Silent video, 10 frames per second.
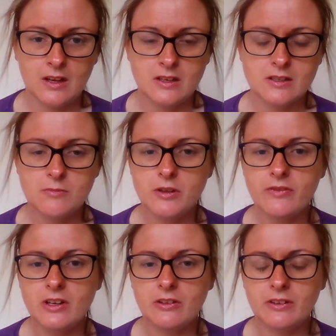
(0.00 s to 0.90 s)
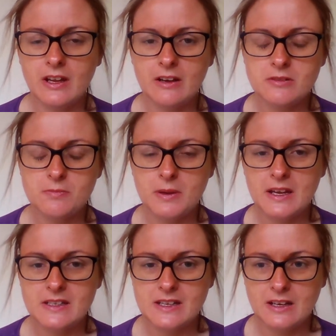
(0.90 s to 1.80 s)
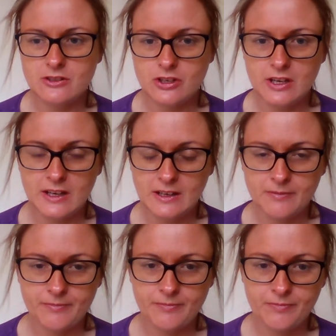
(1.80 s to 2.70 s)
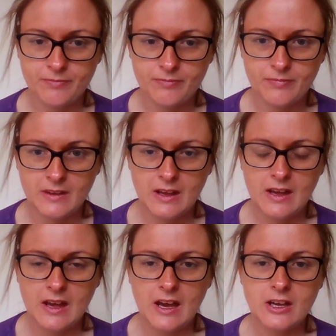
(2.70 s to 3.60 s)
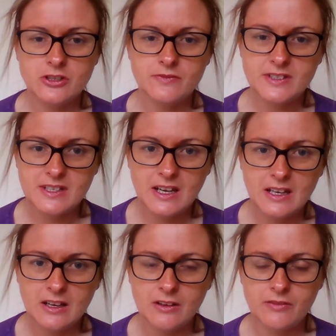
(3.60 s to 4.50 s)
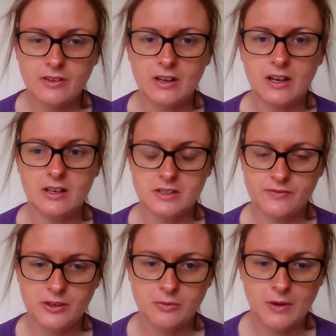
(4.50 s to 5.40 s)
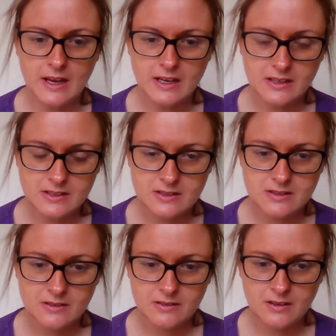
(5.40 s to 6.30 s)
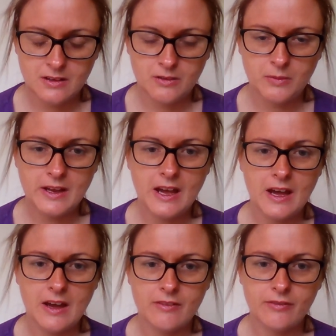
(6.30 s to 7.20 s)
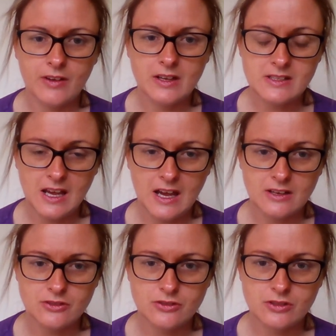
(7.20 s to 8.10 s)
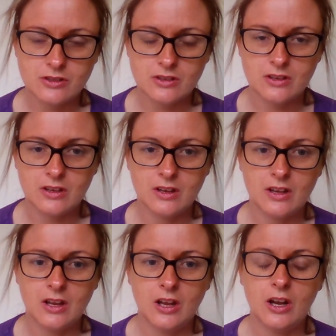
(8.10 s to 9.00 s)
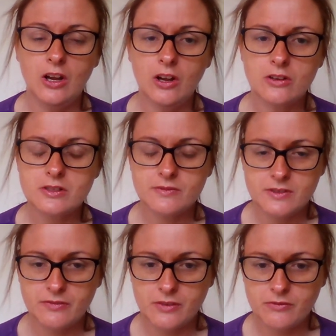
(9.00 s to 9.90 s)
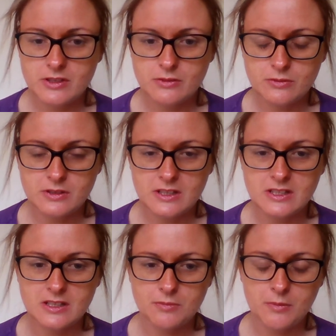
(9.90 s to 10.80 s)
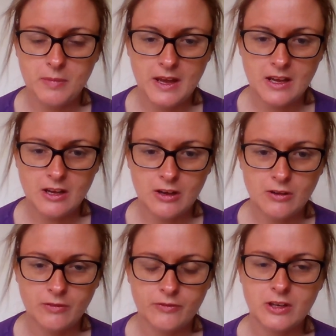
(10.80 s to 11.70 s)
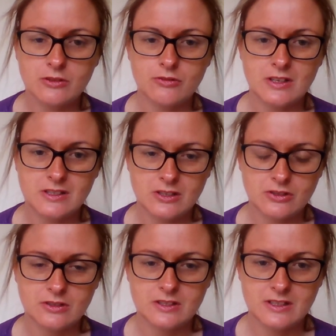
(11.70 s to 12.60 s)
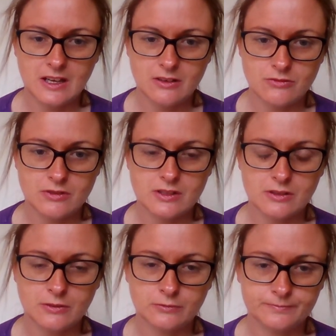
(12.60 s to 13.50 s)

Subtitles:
So moving on now to PSHE. As you've seen over the last few weeks, we have attached lots of different resources to prepare you for your transition to secondary school.